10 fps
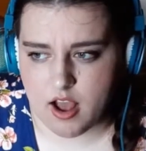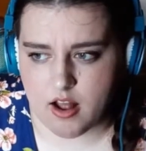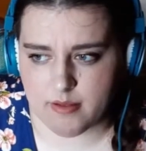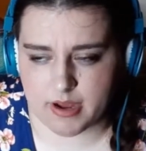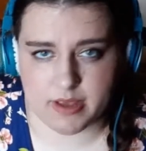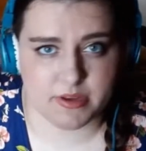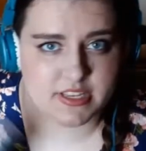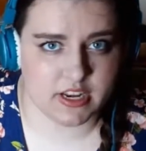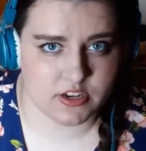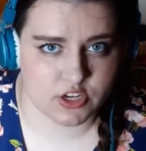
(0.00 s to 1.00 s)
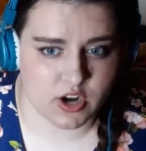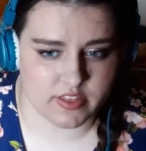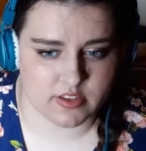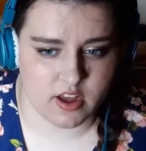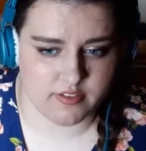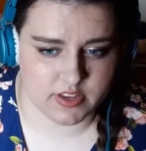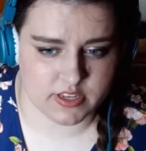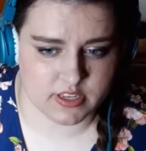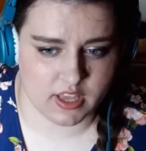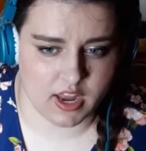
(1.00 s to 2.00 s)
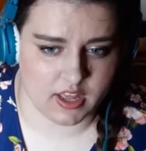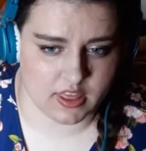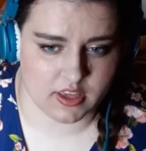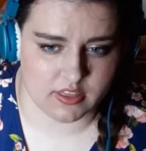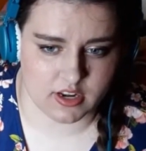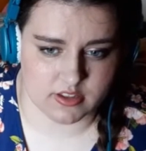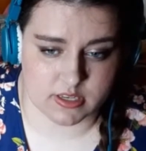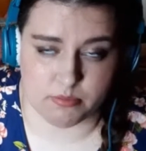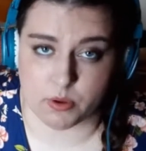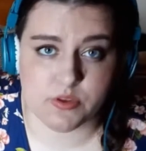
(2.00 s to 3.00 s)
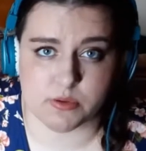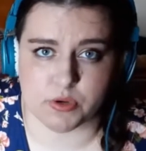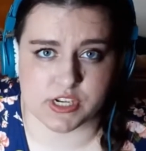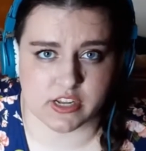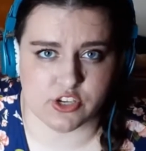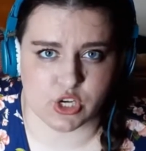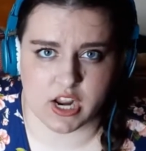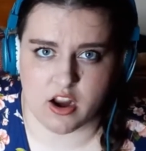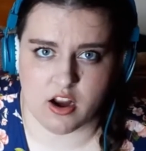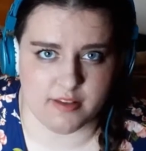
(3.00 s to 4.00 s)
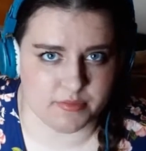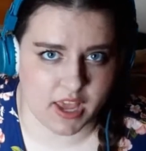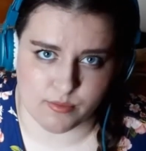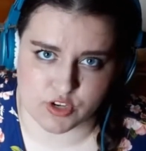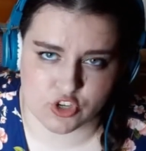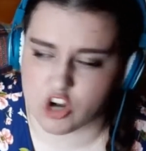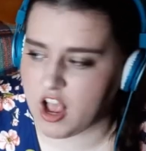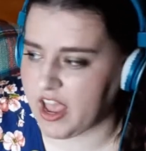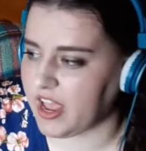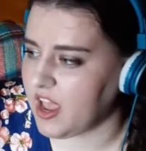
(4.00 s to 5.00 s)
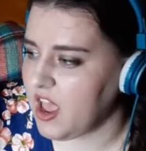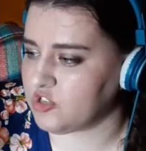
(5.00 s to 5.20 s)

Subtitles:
I am excited to try this. Obviously, anything that is supposed to protect your hair, I'm game to try.